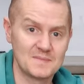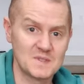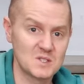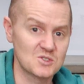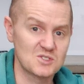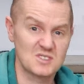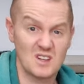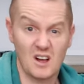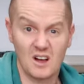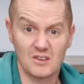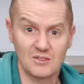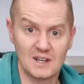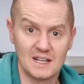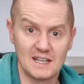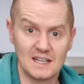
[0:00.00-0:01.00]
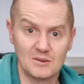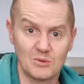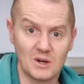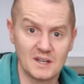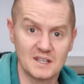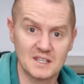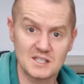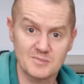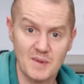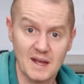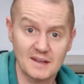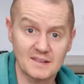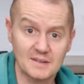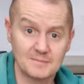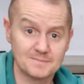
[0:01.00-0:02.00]
just not really what you
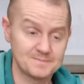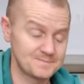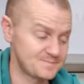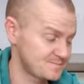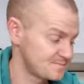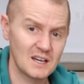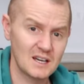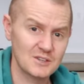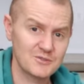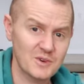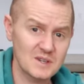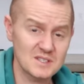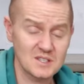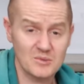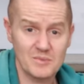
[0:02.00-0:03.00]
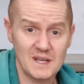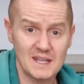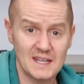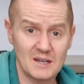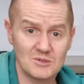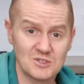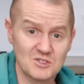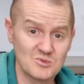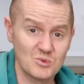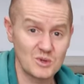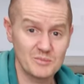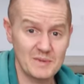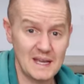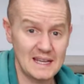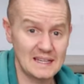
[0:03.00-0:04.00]
expect. As far as I can make out, there's one
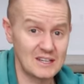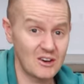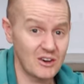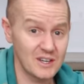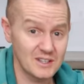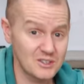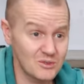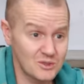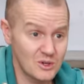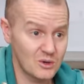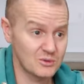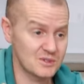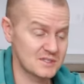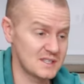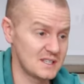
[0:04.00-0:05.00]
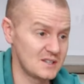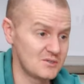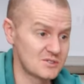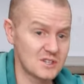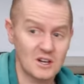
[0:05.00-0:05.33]
main guy. I don't know, does he use